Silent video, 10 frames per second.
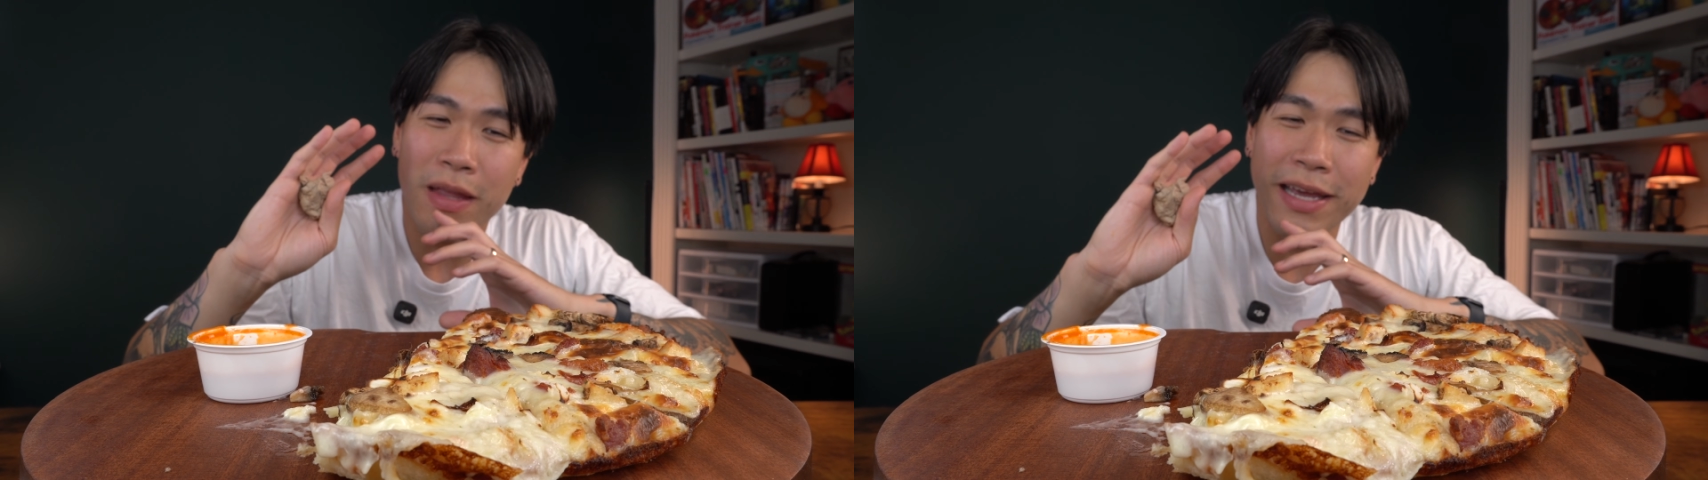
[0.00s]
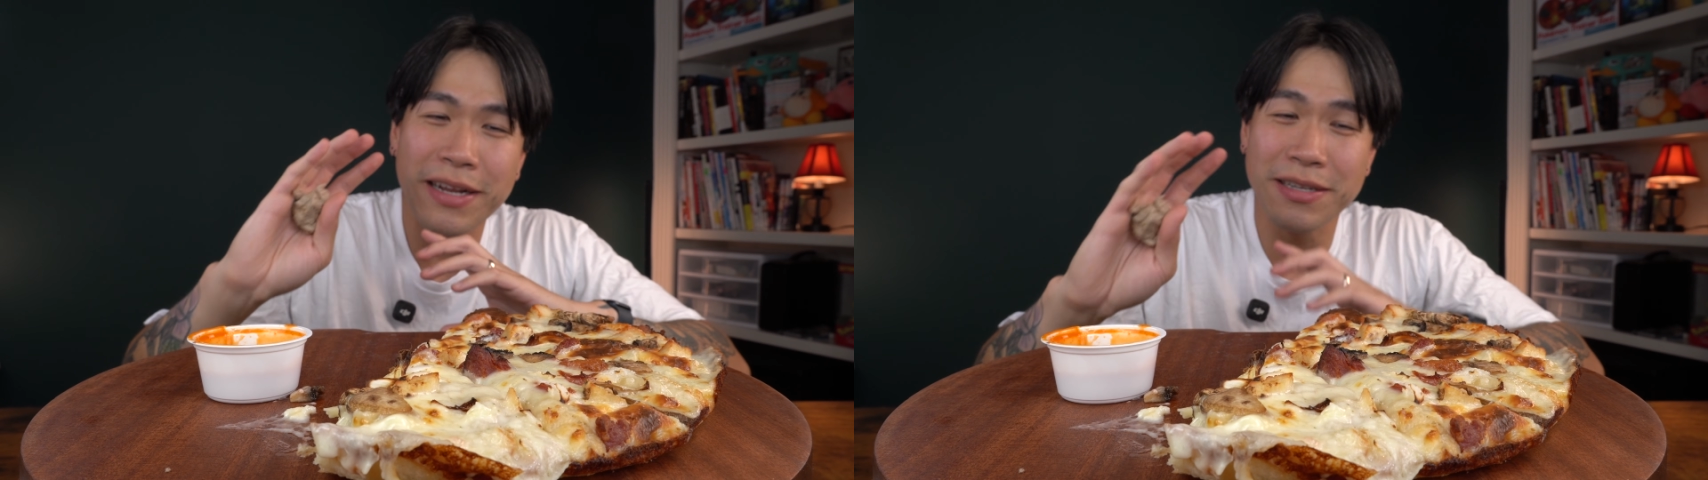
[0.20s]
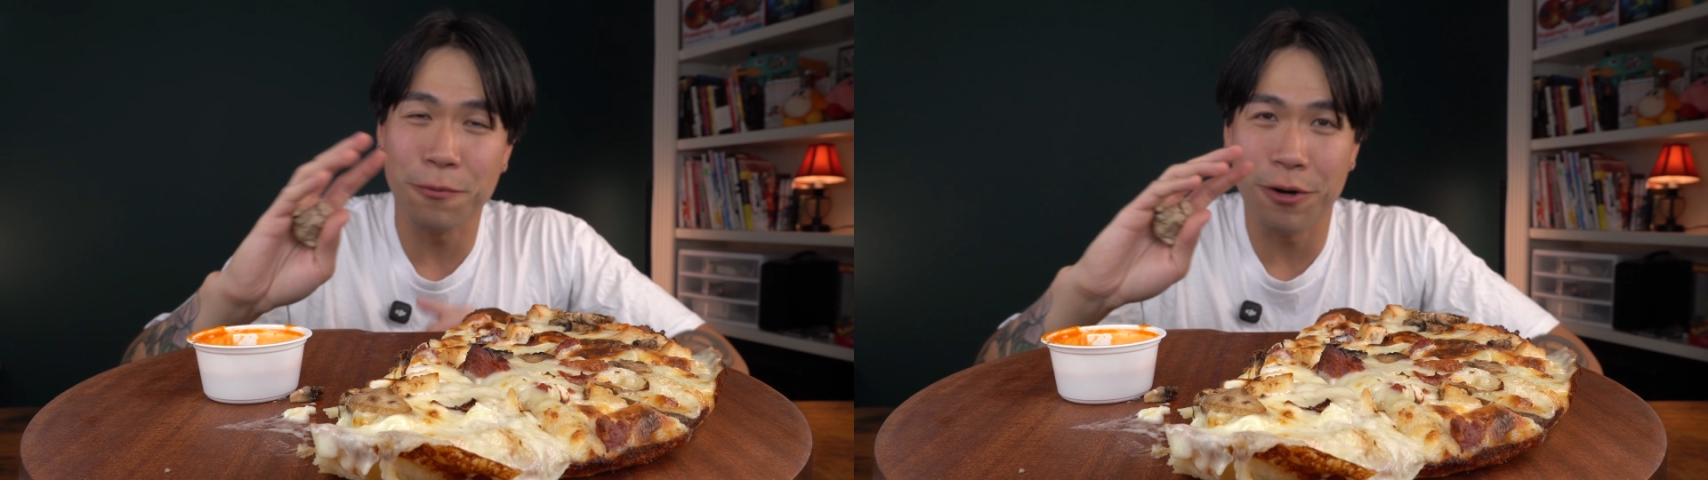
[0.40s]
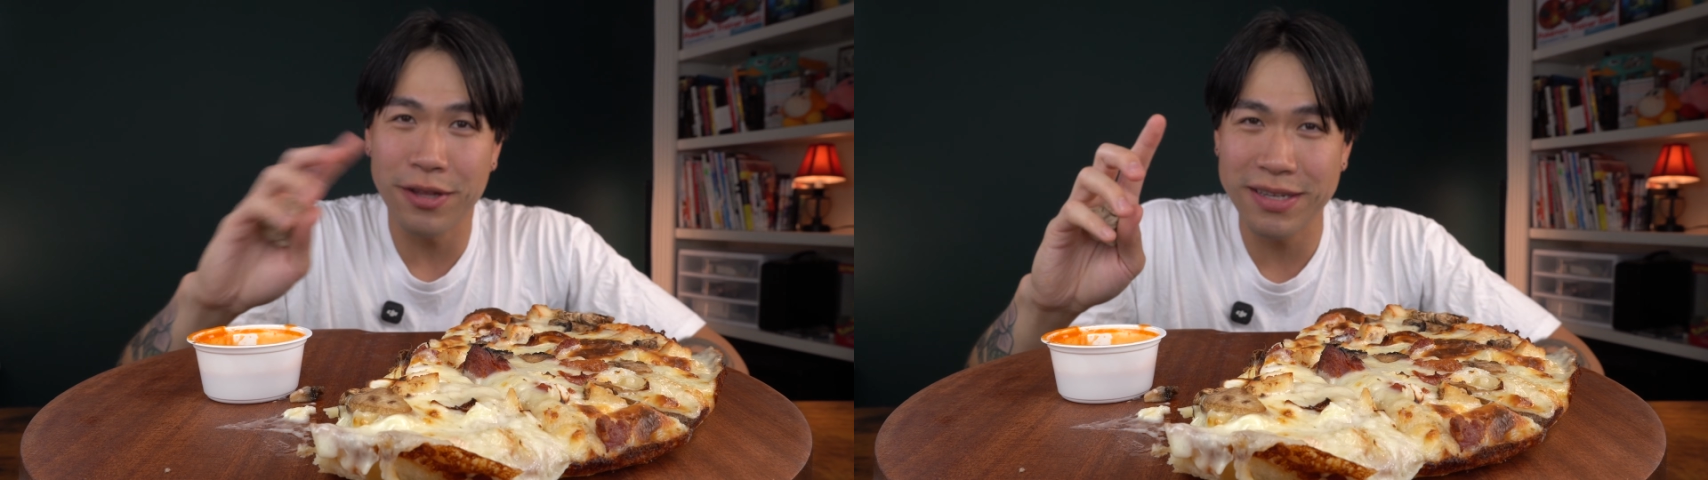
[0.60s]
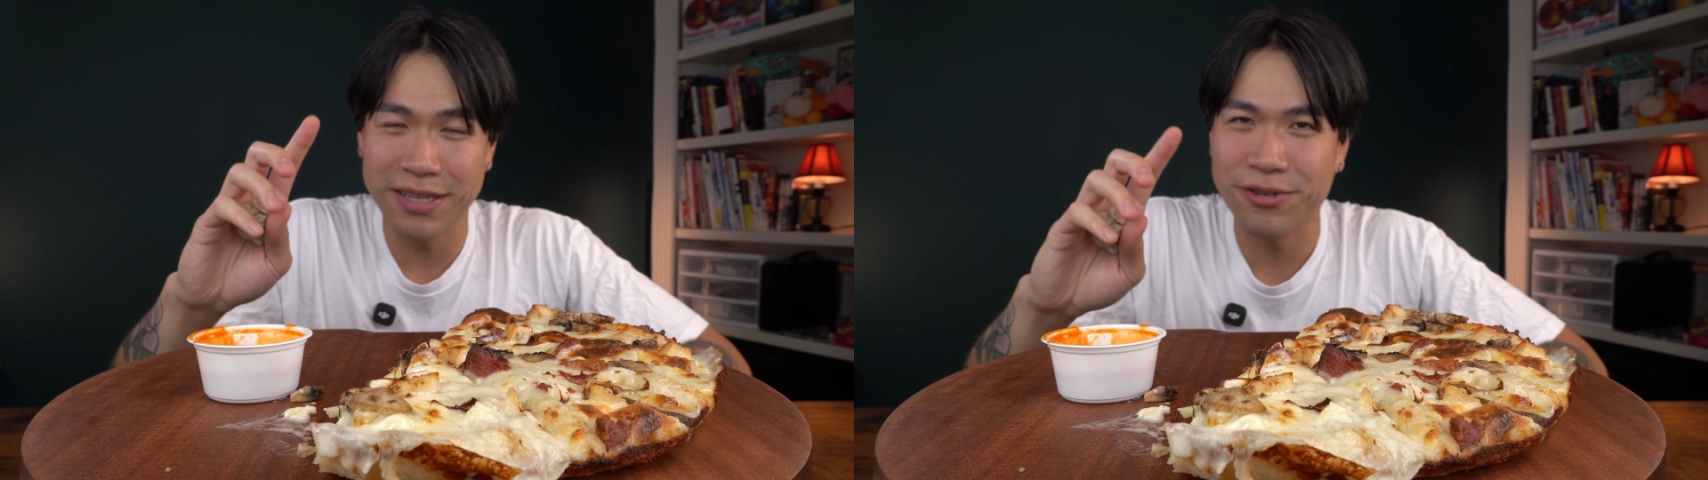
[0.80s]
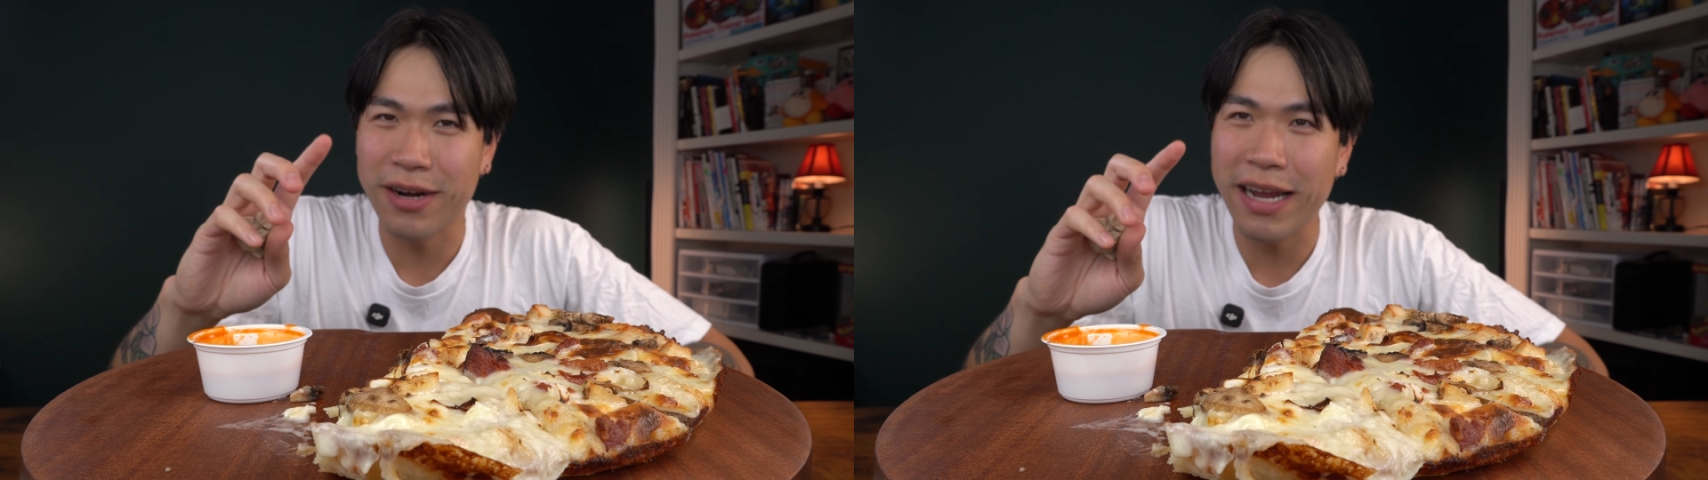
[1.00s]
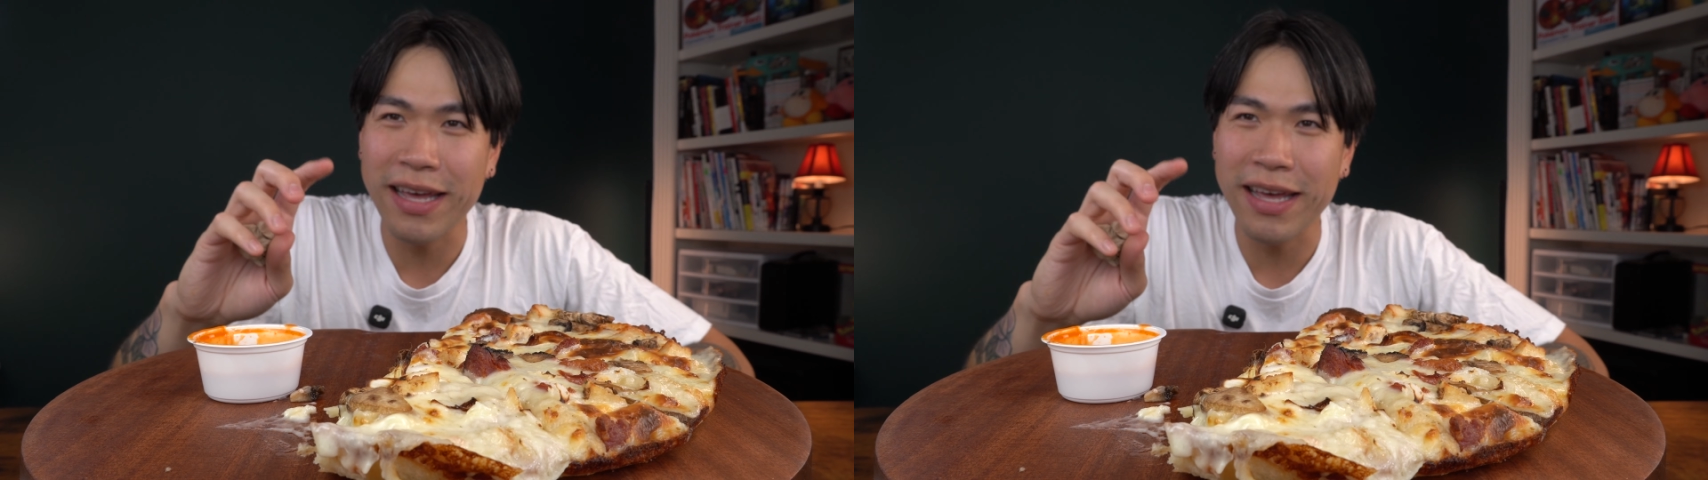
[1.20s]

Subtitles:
it is worth it to try